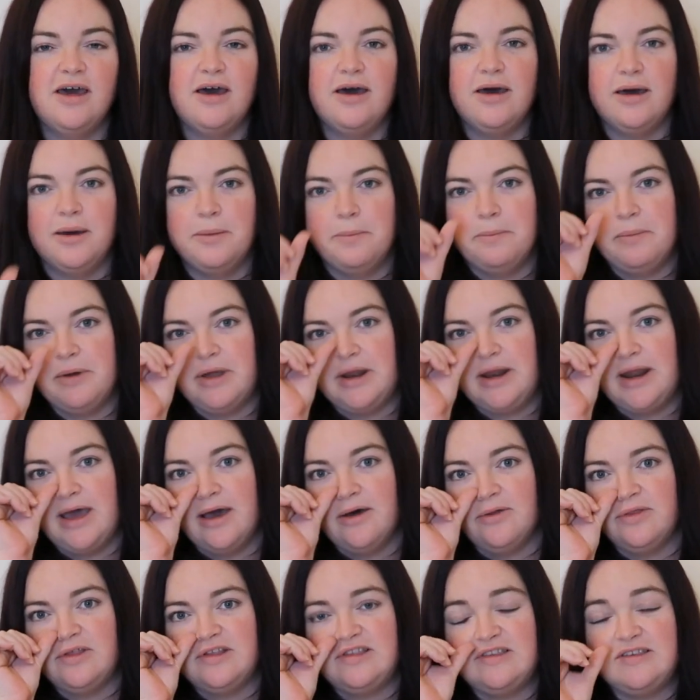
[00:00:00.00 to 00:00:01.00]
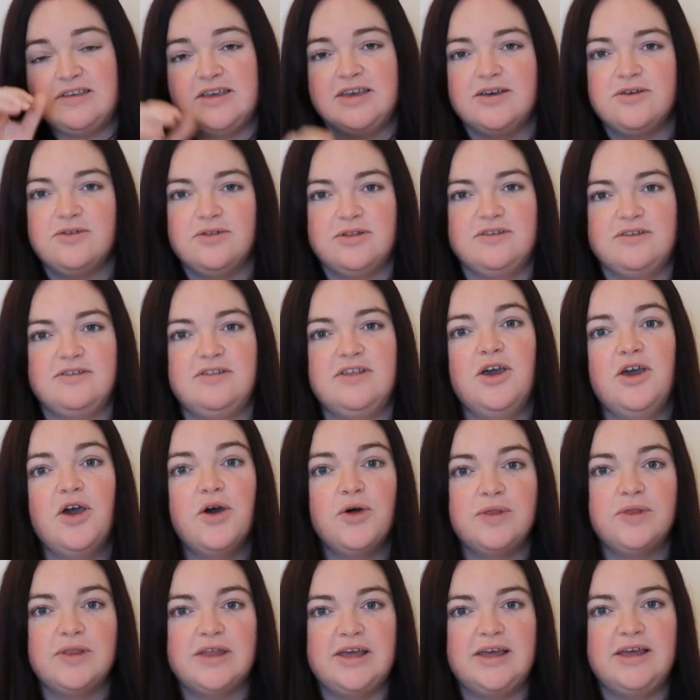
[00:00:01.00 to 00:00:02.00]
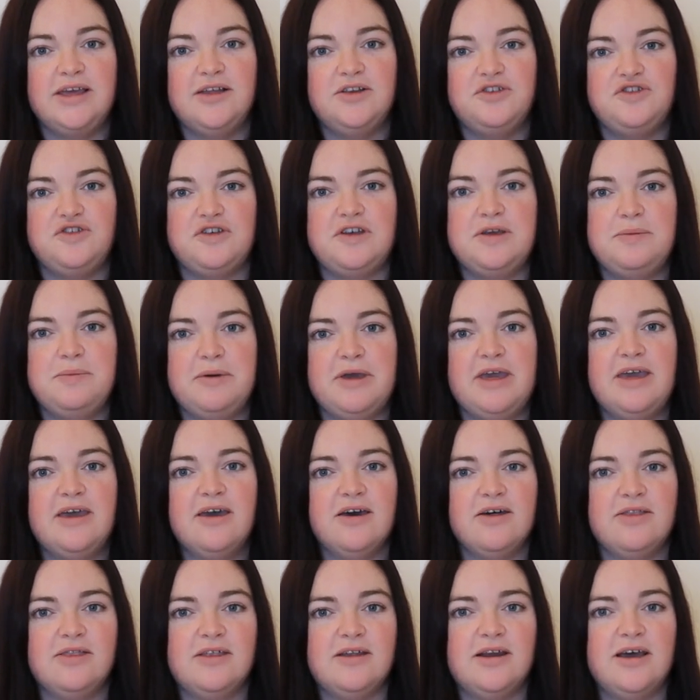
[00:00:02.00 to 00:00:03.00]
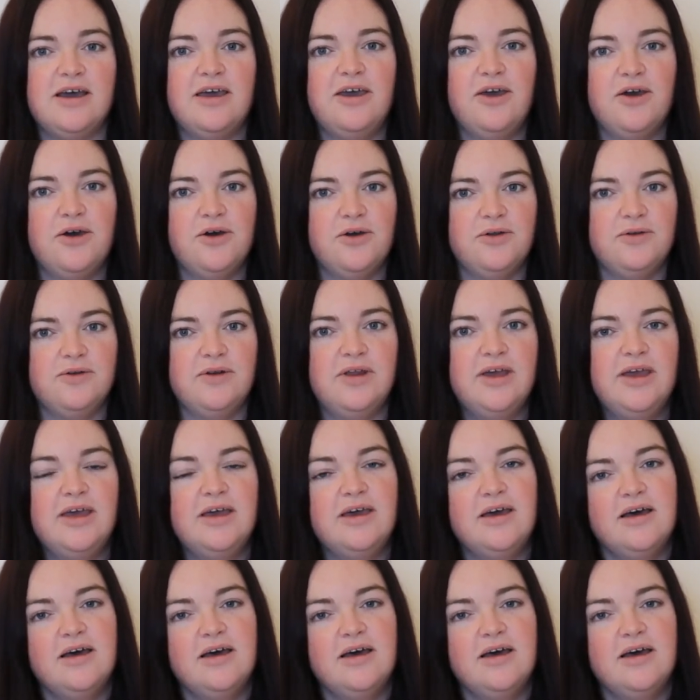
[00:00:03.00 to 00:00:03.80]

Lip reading: but now the teal is the only GP cut that I own.